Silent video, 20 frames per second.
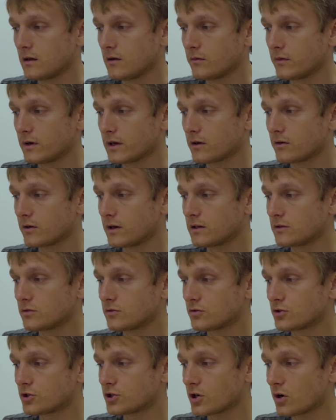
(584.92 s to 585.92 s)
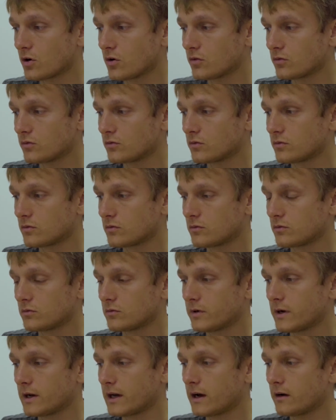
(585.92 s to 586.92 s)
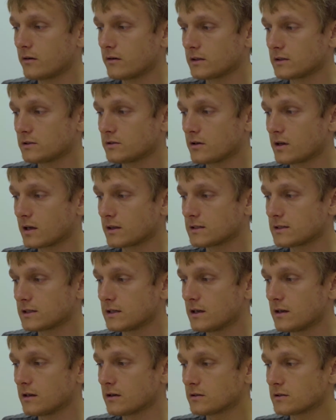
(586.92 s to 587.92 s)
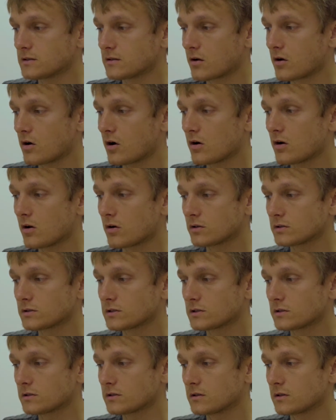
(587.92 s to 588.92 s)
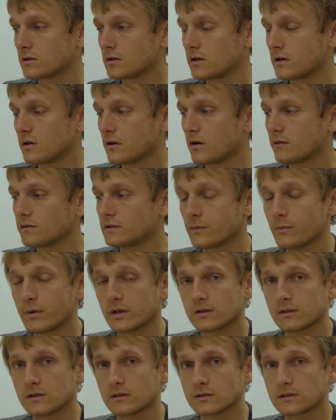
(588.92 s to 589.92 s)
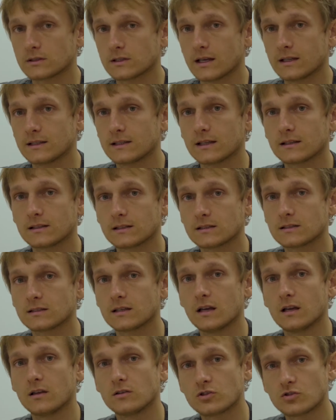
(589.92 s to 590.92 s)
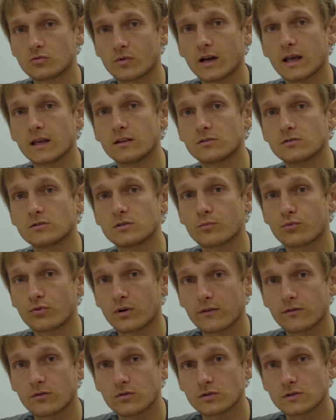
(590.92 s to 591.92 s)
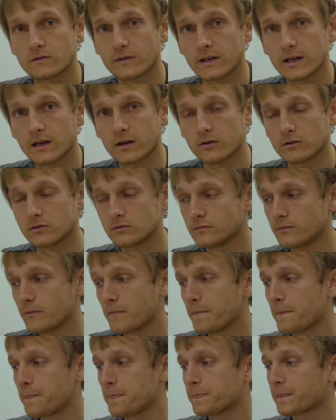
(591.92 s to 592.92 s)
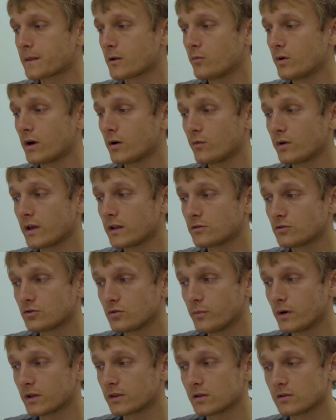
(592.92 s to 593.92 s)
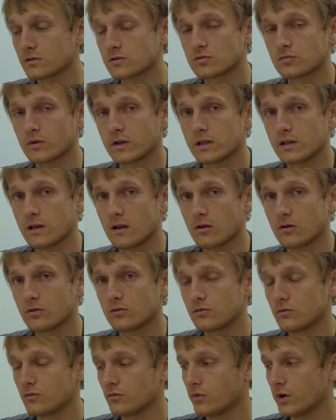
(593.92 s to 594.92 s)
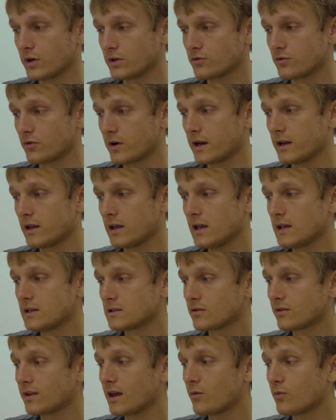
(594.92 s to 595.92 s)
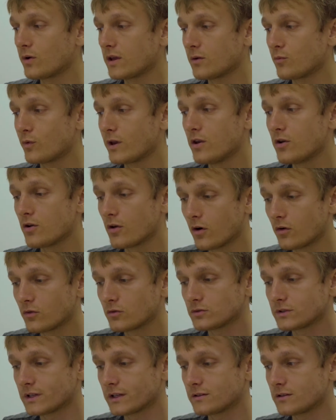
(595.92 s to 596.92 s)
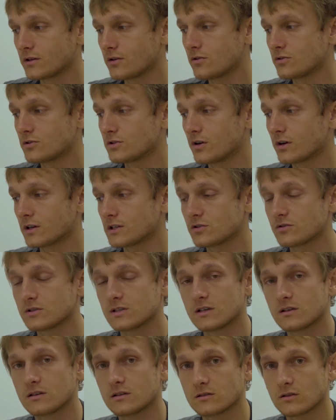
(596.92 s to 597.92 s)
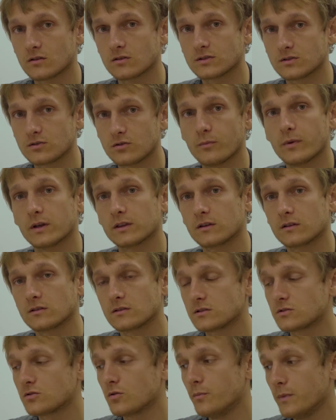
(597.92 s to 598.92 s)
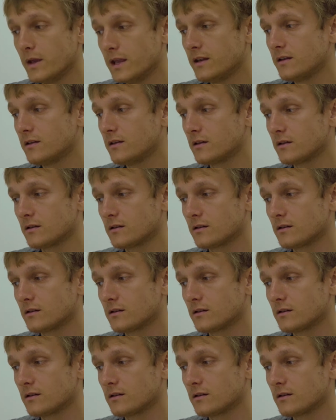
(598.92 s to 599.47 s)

we are going to show now, as you can see here, the colors of the buttons. And that is to relate to the previous video where we had 2 buttons, one yellow, one gray. So now we know that the user is using those two buttons to mean